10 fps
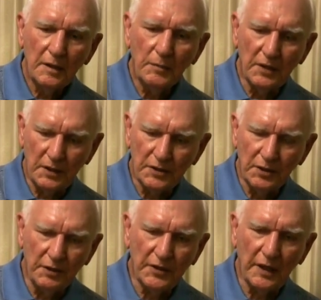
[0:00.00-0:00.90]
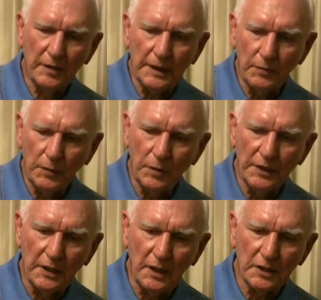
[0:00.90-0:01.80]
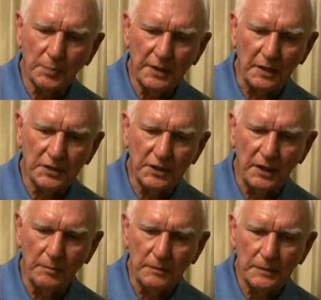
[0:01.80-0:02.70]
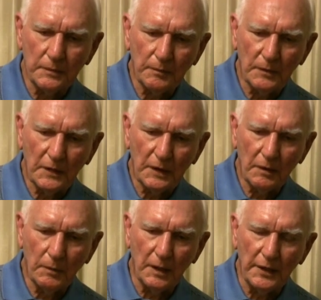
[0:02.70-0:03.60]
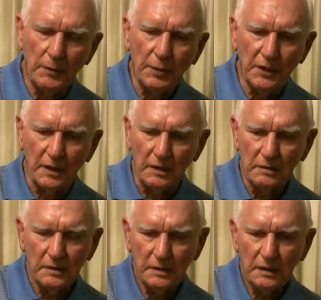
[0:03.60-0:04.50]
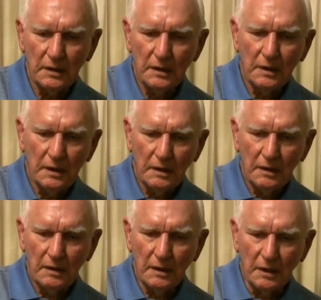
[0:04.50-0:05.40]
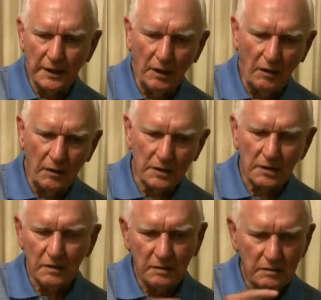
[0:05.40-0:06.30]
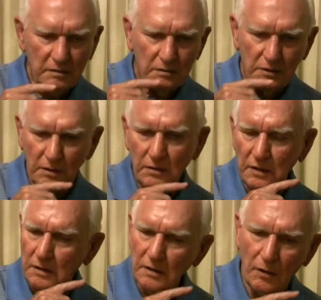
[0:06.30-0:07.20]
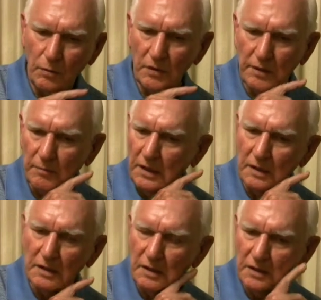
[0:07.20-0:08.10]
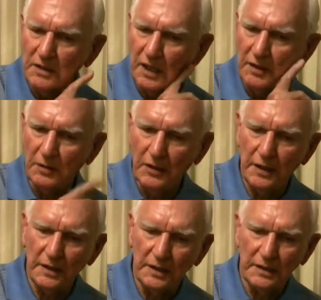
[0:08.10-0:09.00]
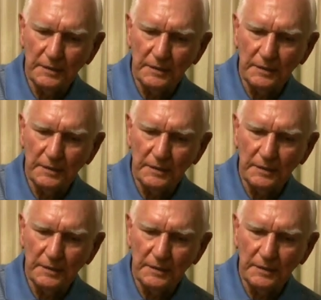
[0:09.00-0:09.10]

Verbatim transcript: But as soon as I got aboard the hospital ship, well, they put a, a gauze through the hole in my side of my head,